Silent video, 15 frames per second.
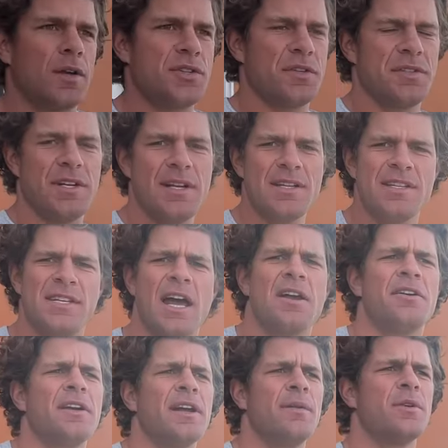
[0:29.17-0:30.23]
So today's
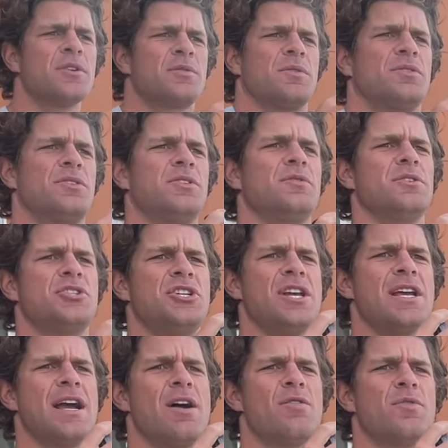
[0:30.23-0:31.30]
Saturday. We were supposed to do a
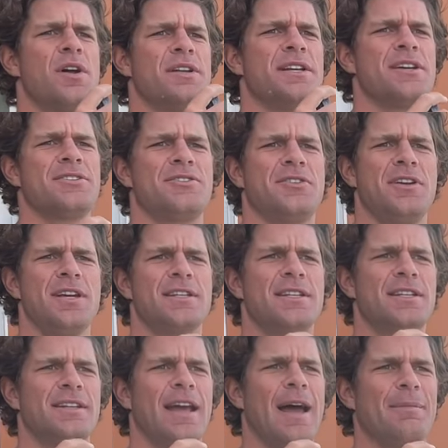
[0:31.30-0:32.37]
shakeout run yesterday. It
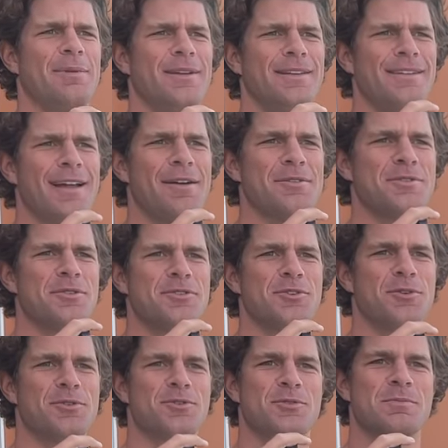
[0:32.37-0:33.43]
didn't happen. I was supposed to
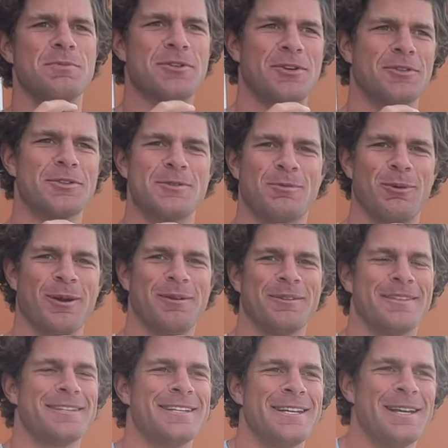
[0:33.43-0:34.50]
do a swim start this morning
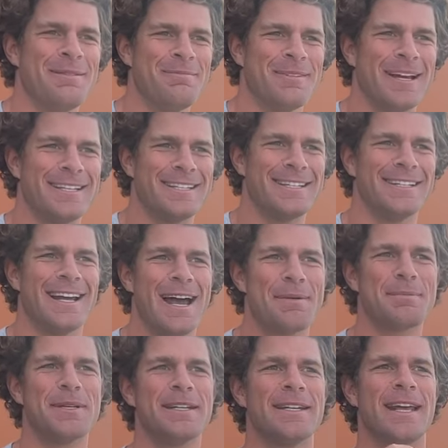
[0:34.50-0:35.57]
with the team. That didn't
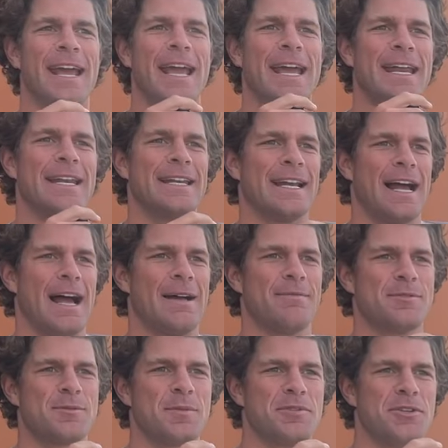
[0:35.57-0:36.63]
happen. And
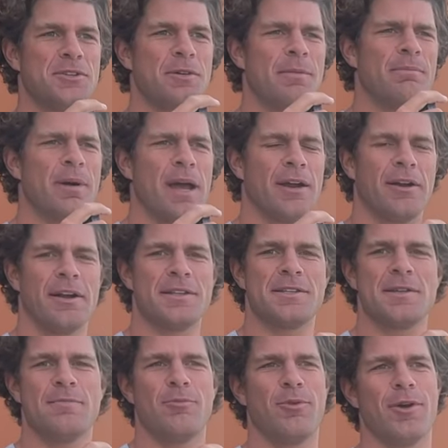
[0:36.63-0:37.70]
I'm supposed to do a bike ride at
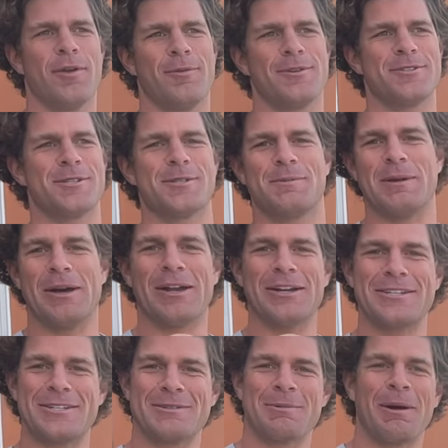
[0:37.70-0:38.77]
some point, which let's be
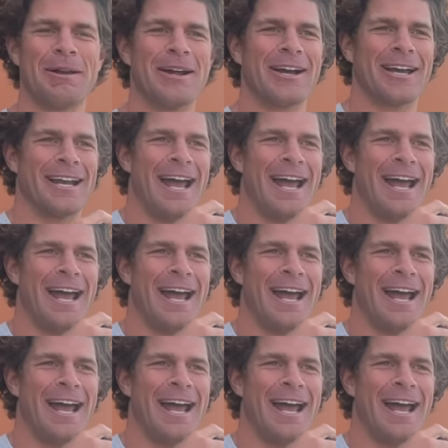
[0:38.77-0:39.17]
honest, is probably not going